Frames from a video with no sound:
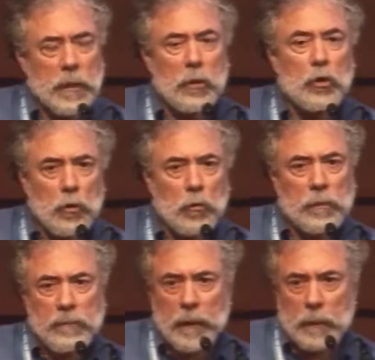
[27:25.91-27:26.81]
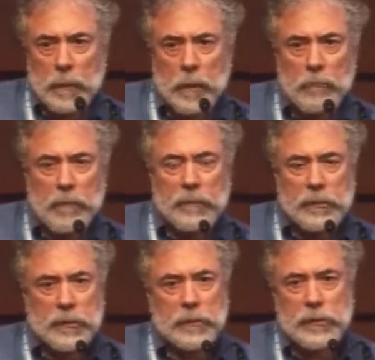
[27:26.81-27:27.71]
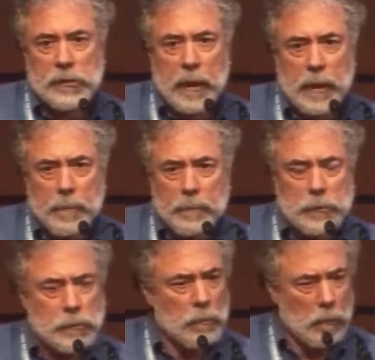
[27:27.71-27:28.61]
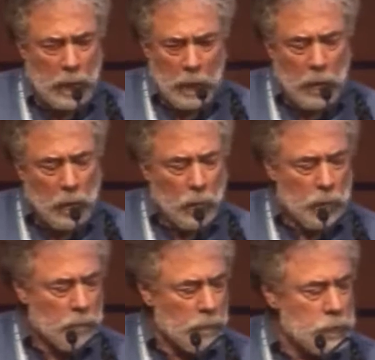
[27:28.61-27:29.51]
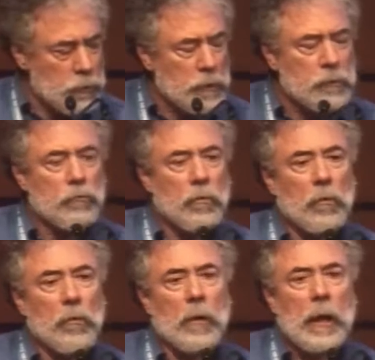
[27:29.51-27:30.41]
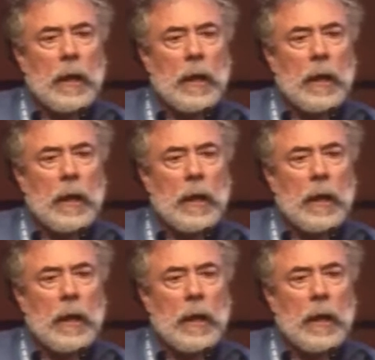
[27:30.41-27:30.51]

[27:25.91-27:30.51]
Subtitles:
a new development on rivers such as dams or erosion control,